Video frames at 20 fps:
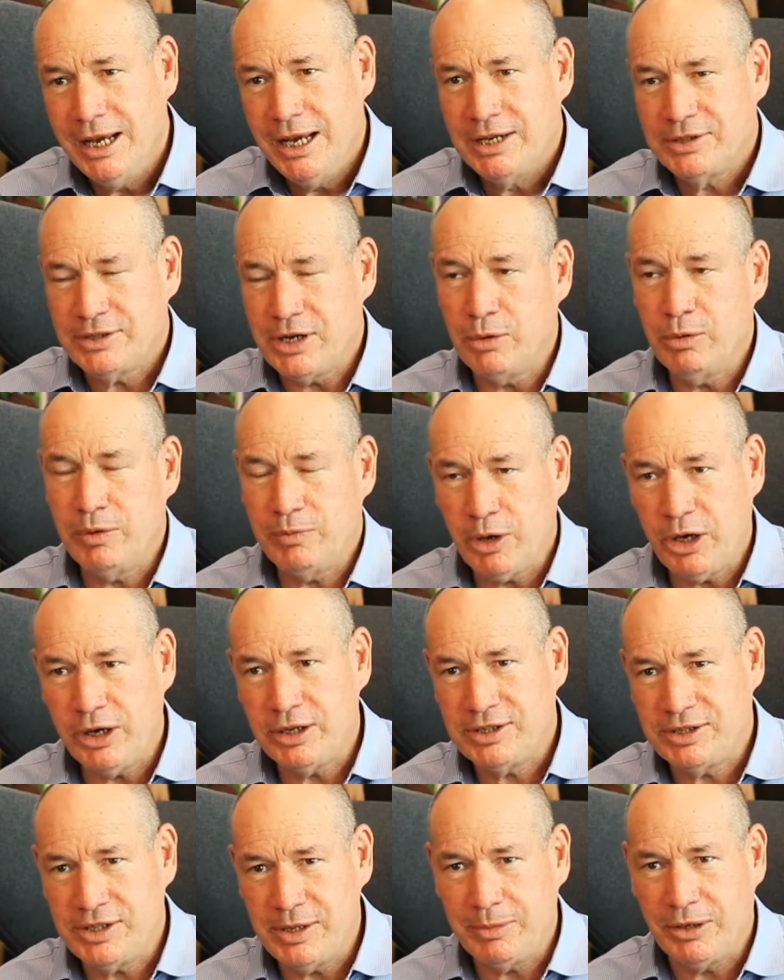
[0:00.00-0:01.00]
So we've got a
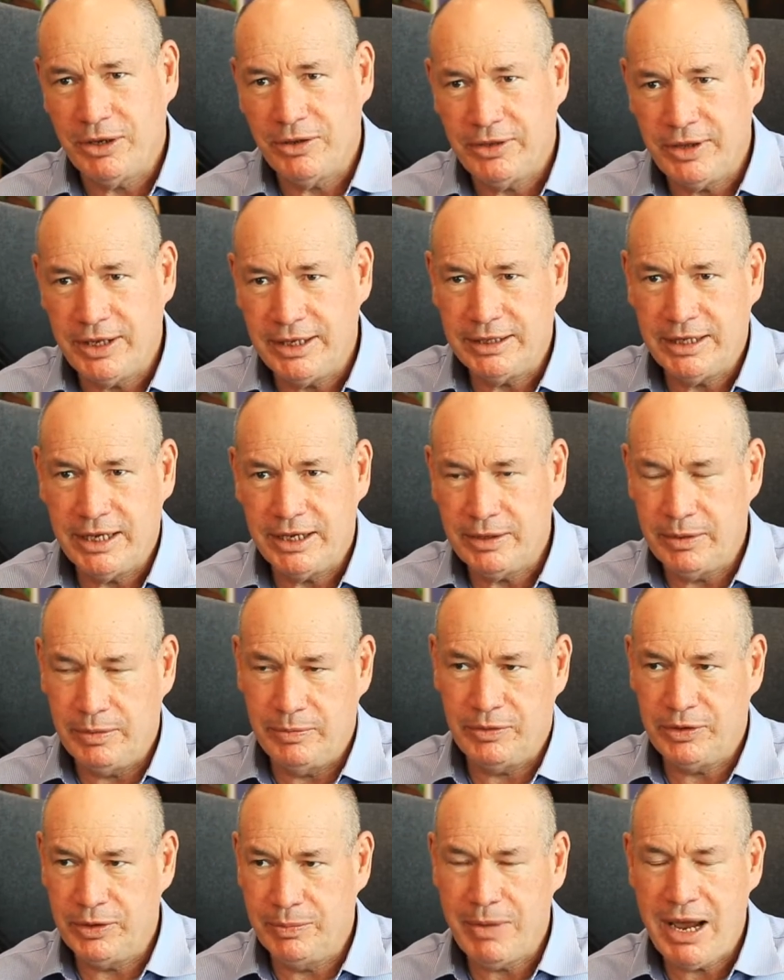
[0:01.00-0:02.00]
similar thing there.
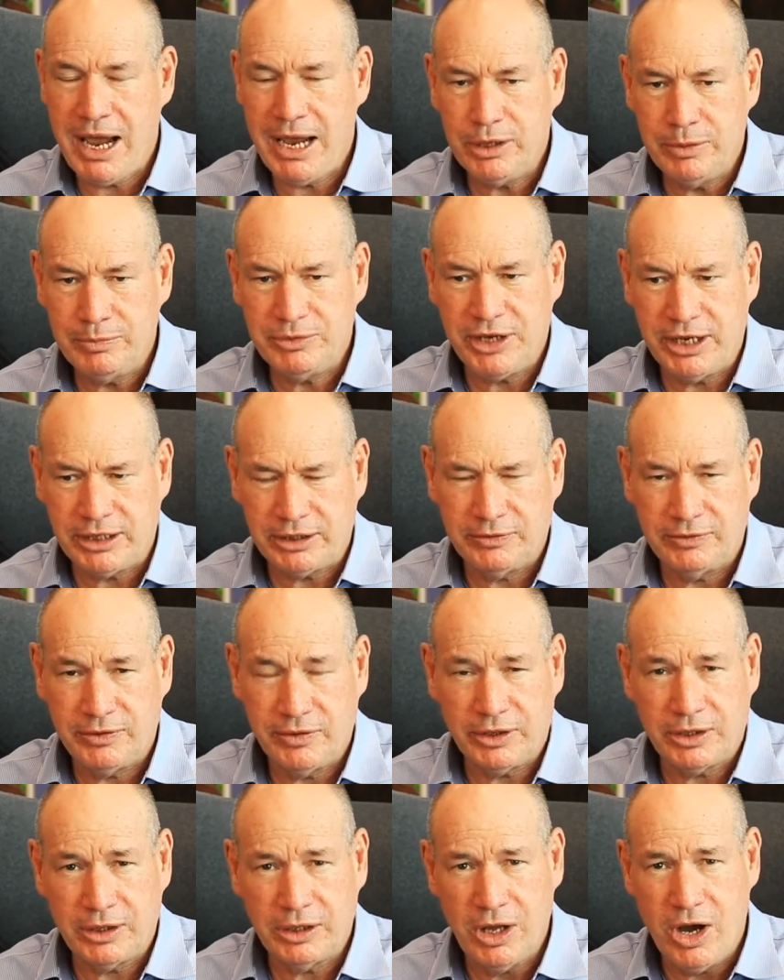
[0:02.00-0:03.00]
The main objective for
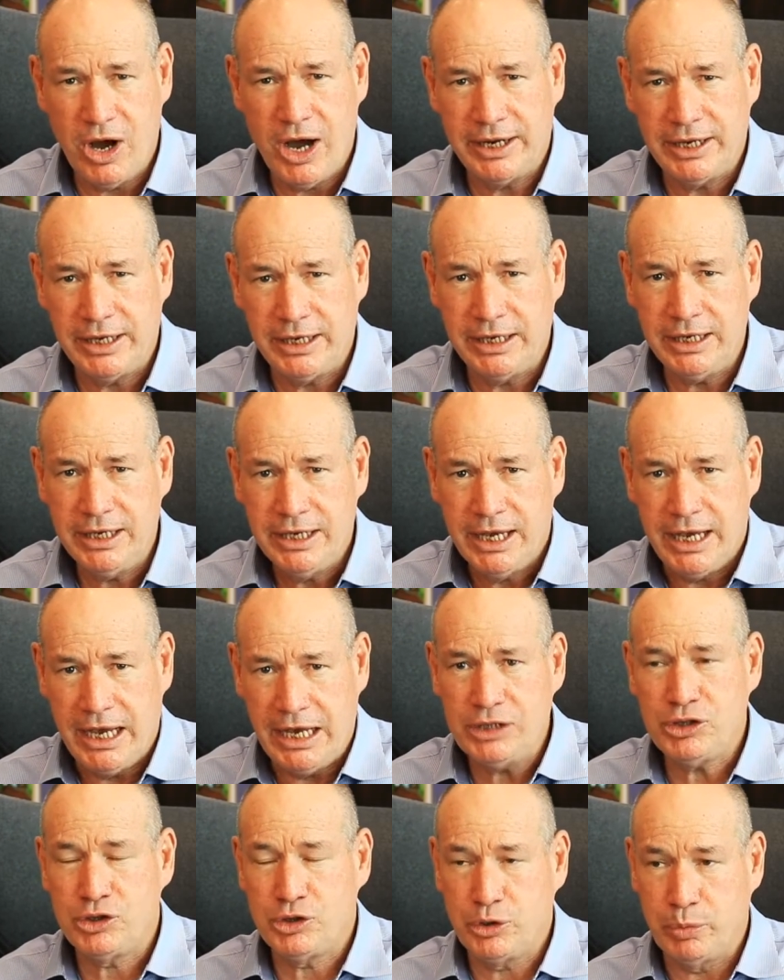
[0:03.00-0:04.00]
the client here
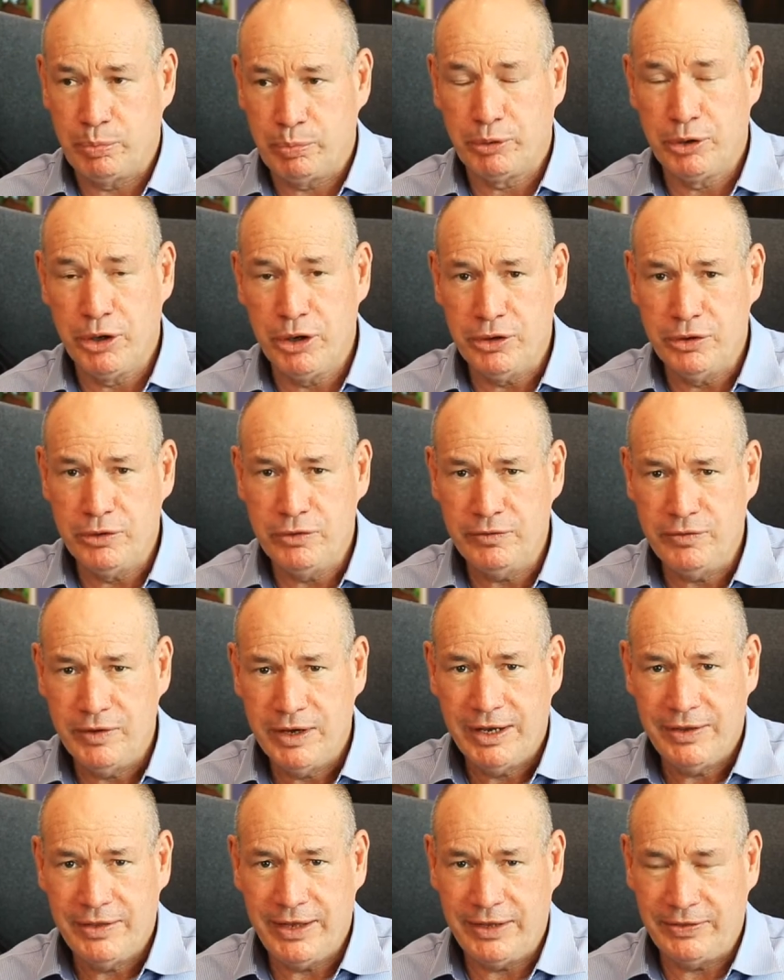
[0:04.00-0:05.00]
is to prove
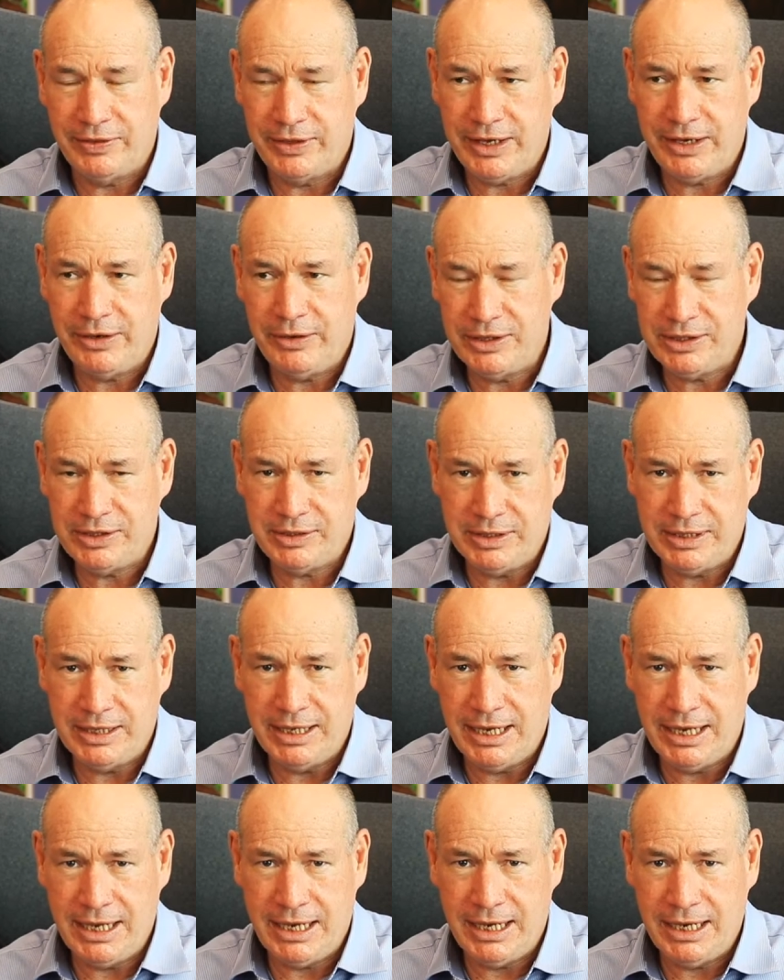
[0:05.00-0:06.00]
that there is
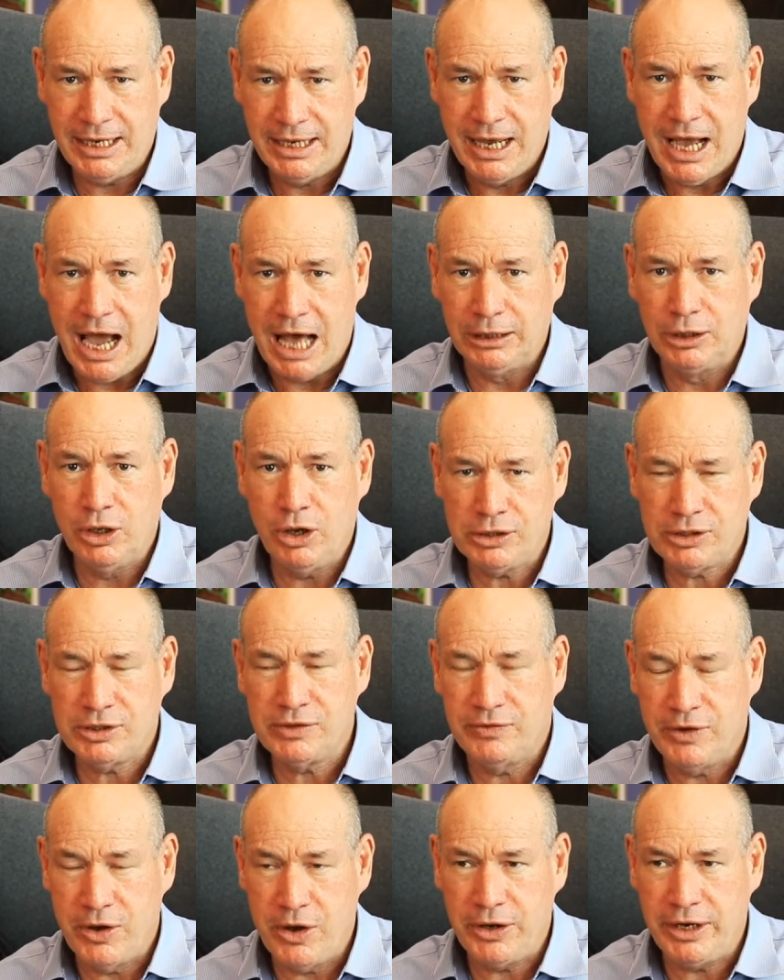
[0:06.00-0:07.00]
a loss
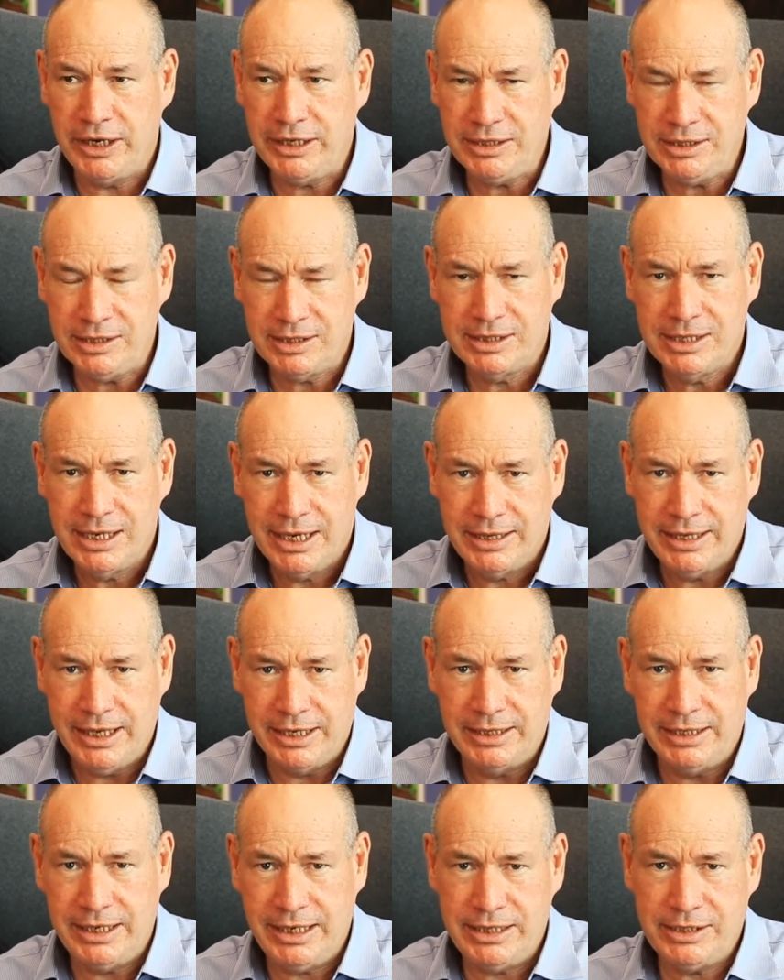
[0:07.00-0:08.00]
of earnings
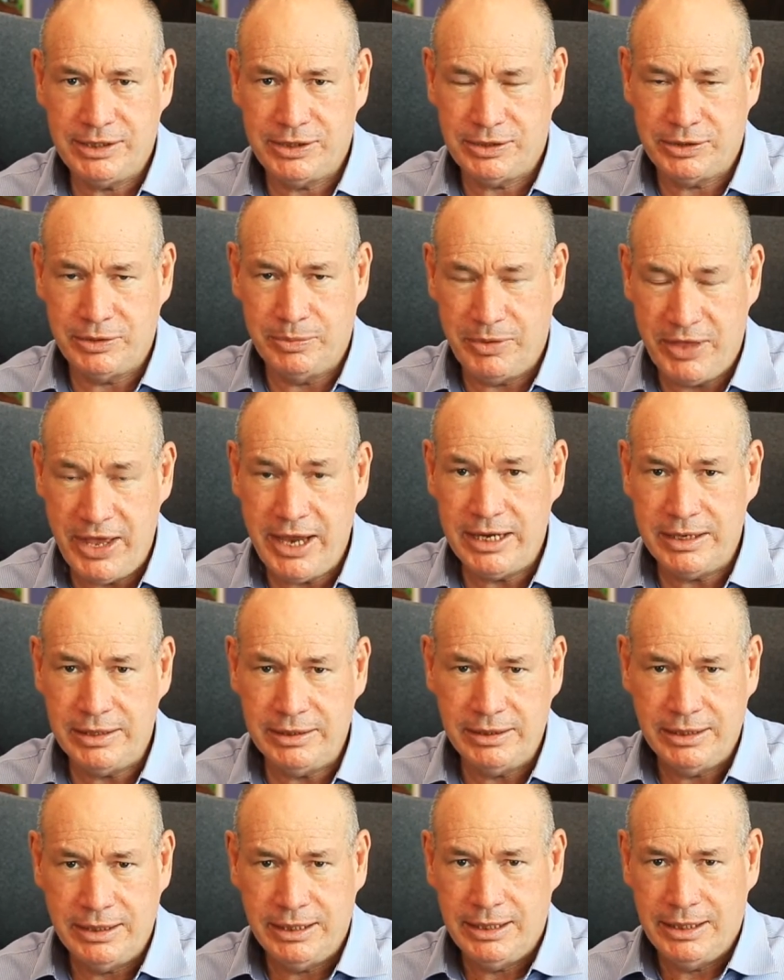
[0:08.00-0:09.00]
that needs to
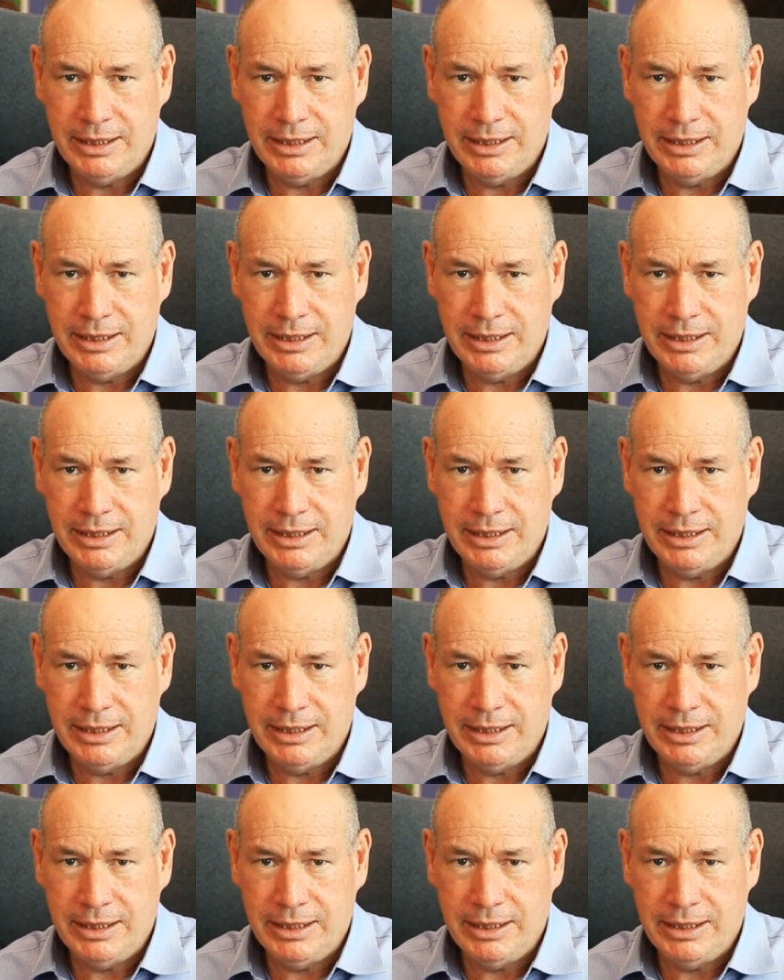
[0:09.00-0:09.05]
then